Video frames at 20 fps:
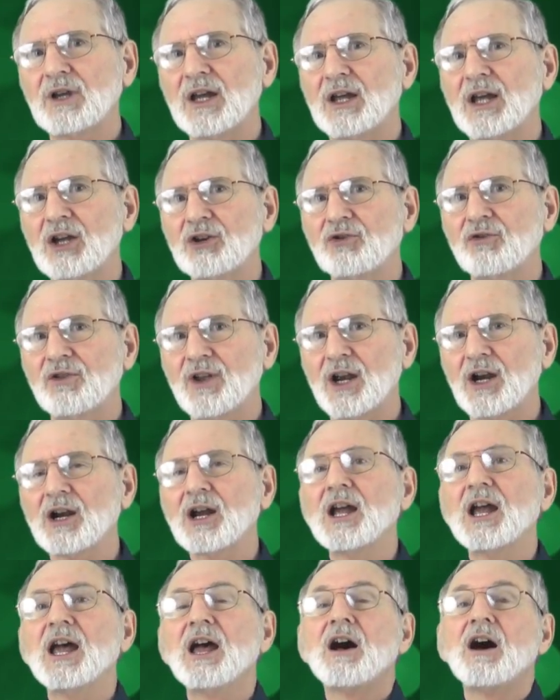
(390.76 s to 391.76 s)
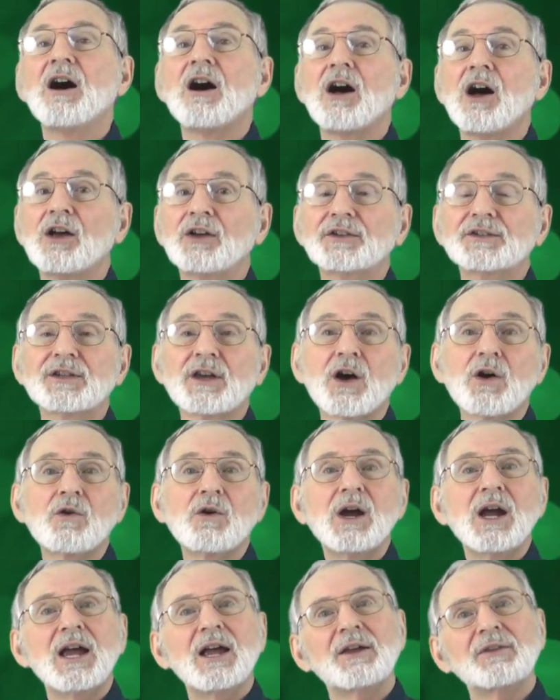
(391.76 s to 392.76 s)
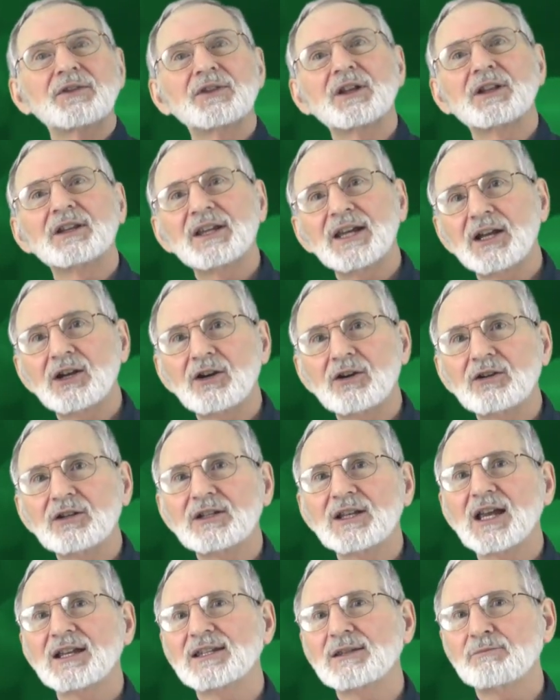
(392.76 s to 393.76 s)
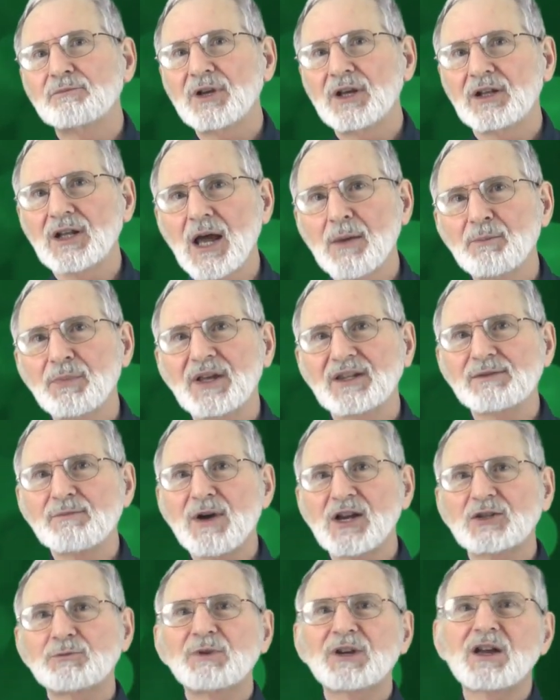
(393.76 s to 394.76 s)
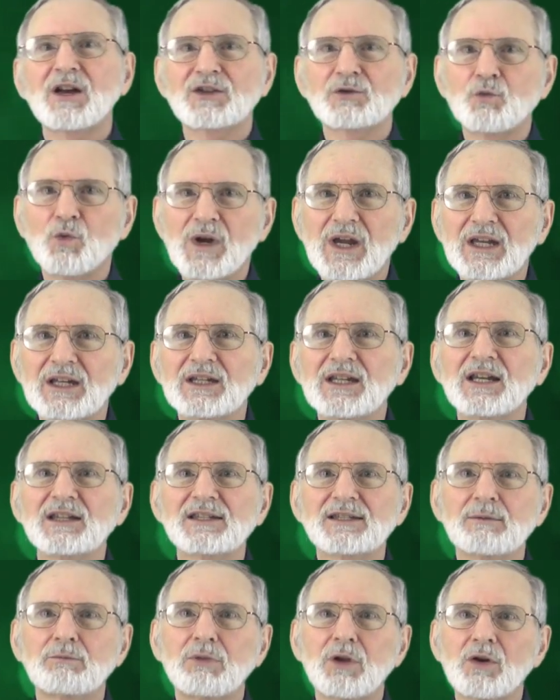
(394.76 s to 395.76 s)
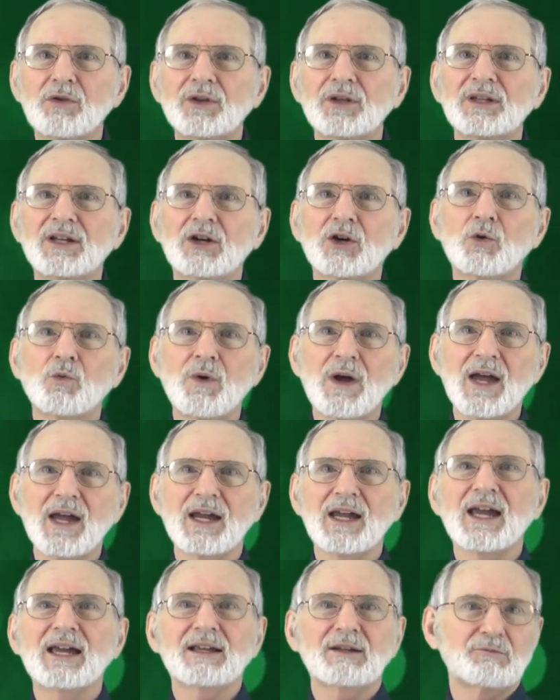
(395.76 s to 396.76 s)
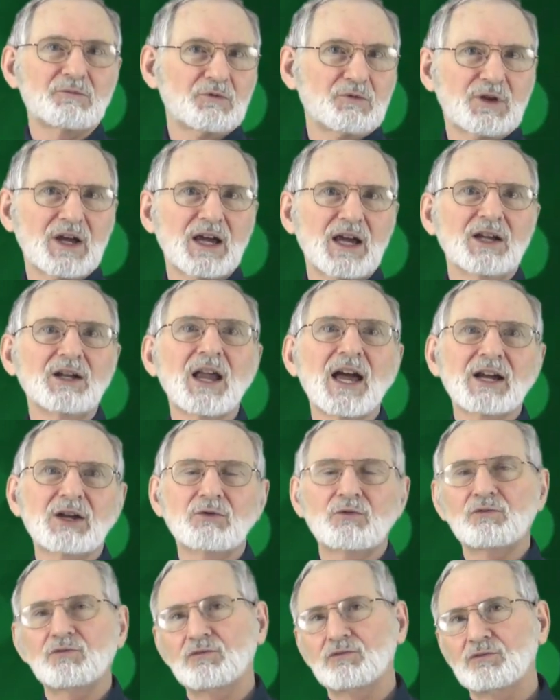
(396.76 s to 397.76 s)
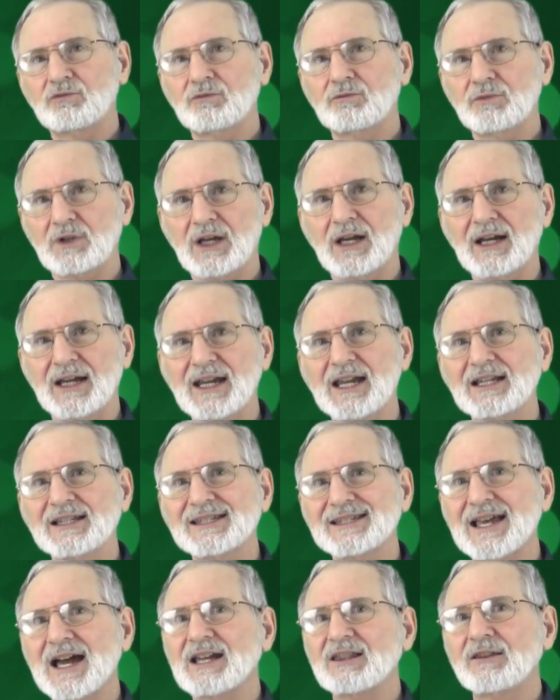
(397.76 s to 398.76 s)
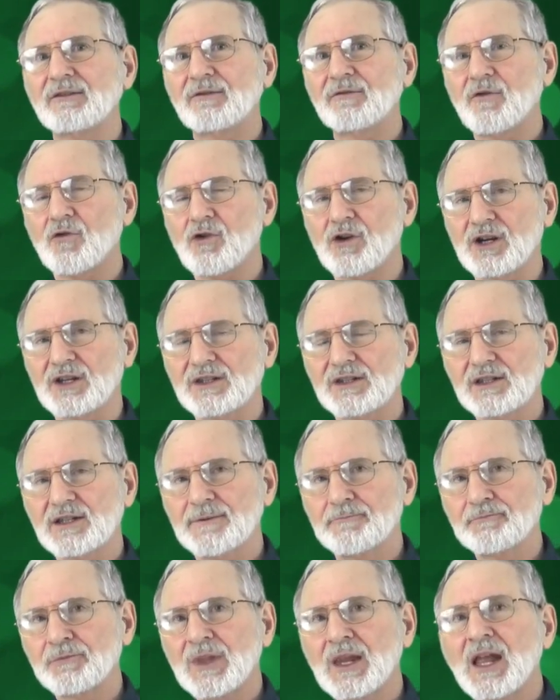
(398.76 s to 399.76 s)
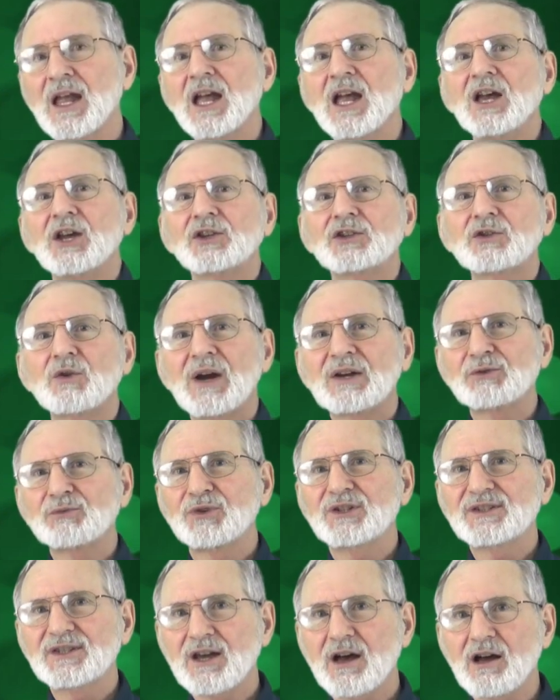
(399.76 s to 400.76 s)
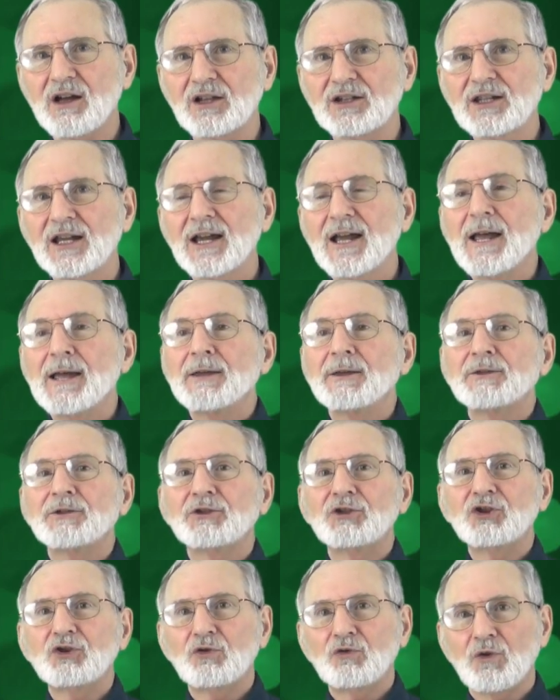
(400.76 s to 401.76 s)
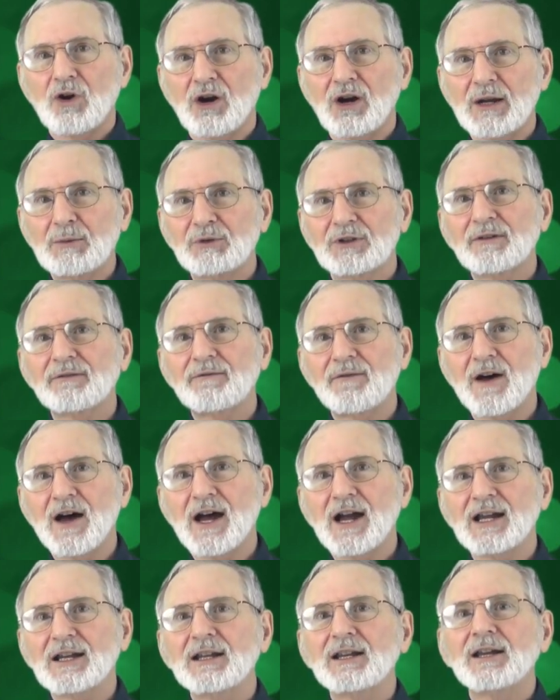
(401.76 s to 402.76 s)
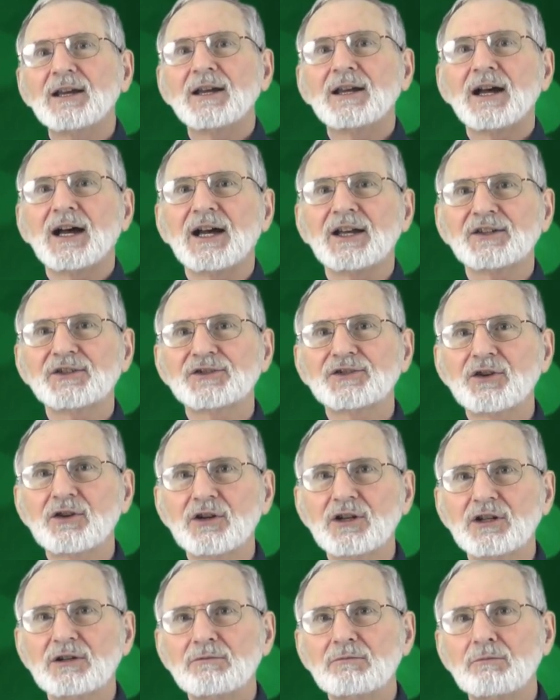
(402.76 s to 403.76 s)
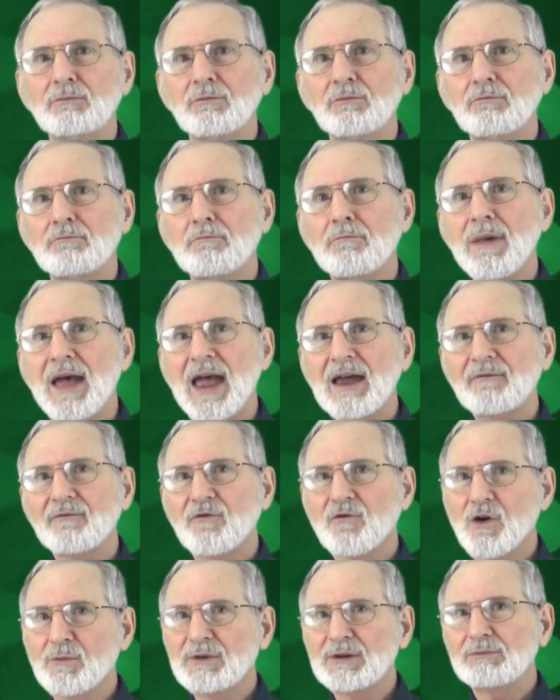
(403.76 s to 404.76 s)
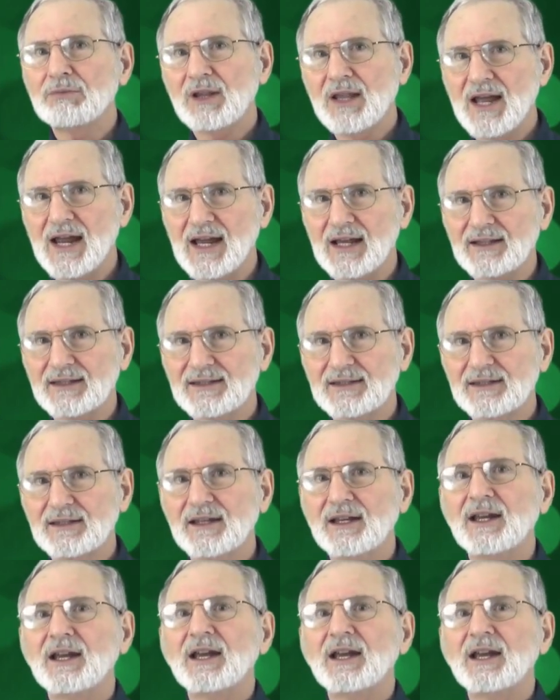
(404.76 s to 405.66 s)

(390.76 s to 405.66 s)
under there. Also, the litter doesn't build up as much because wind tends to blow the litter away, unlike inside the forest. So as a result, you are able to find certain mat-forming plants